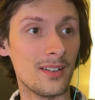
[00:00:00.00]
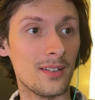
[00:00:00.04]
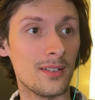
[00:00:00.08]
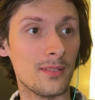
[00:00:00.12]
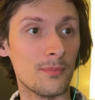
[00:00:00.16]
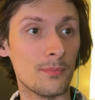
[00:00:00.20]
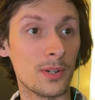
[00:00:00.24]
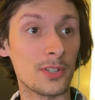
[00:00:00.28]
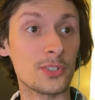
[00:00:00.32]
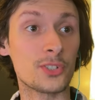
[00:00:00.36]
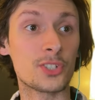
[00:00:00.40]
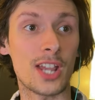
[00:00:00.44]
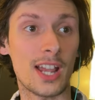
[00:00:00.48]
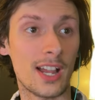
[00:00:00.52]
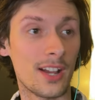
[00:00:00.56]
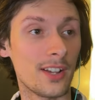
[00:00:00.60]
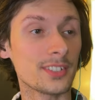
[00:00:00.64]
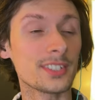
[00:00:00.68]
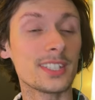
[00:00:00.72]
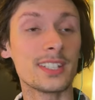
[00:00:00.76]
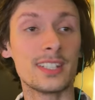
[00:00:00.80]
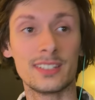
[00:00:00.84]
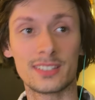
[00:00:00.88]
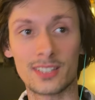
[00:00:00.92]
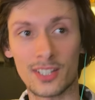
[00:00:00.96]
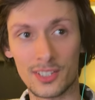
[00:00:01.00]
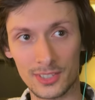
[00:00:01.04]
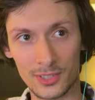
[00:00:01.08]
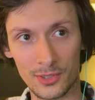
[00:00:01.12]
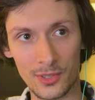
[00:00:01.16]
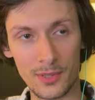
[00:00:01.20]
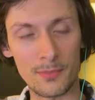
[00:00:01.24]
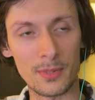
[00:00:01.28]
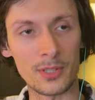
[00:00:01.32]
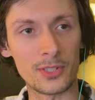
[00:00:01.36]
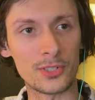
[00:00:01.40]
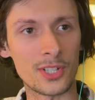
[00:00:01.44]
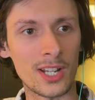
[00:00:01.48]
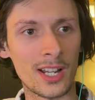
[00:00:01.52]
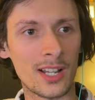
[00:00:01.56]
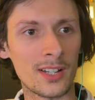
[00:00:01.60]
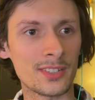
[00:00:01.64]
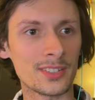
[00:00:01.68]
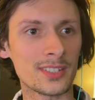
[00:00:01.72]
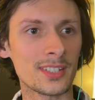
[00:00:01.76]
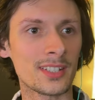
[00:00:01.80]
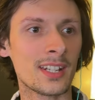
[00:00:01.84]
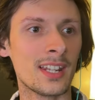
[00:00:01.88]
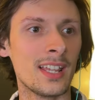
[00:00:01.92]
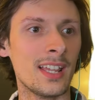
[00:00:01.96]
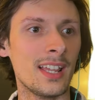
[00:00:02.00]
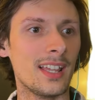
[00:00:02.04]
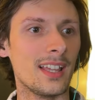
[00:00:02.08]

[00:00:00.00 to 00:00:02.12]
Munchausen. He's also in Munchausen.